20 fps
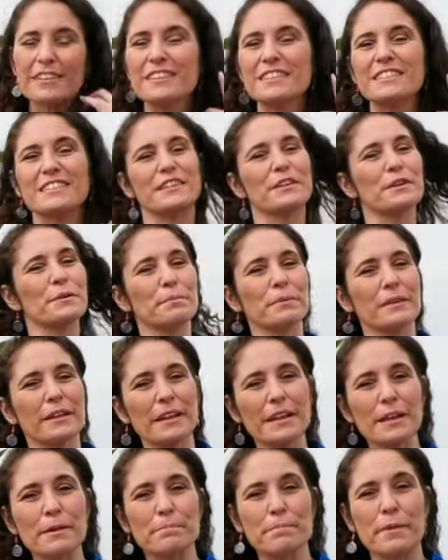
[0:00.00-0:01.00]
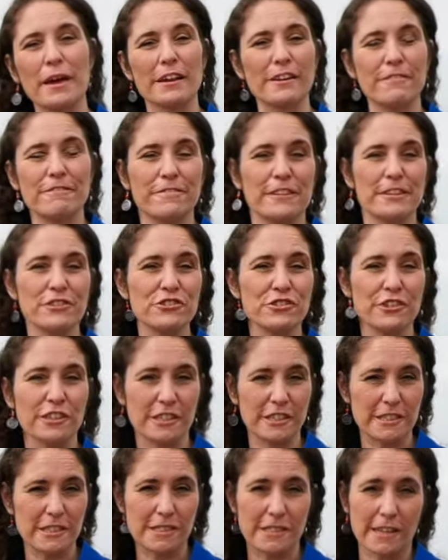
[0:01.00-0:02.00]
because there are plenty of beneficial
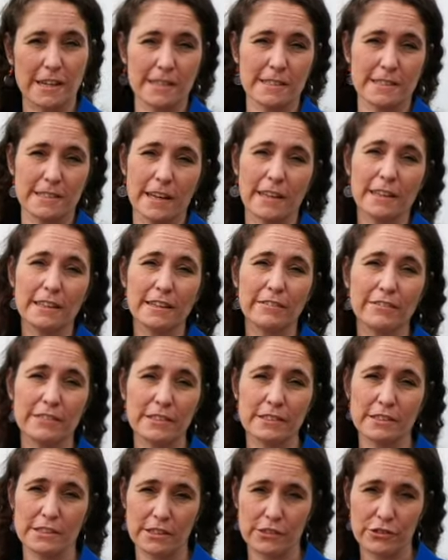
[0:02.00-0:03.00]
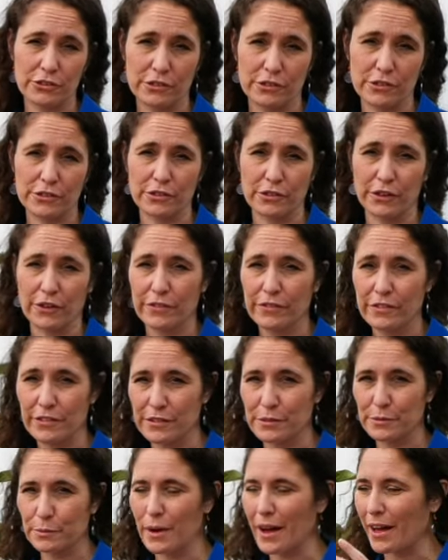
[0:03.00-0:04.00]
insects that live in citrus groves
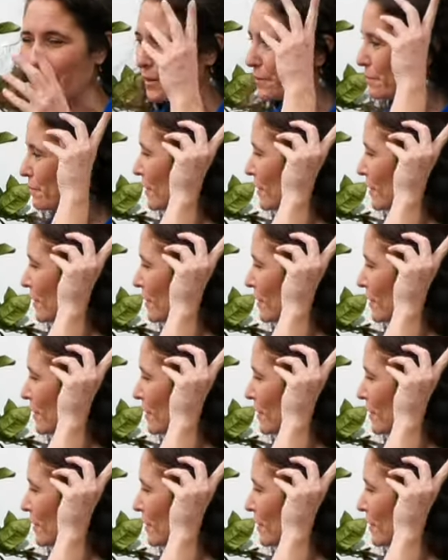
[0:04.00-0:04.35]
as well.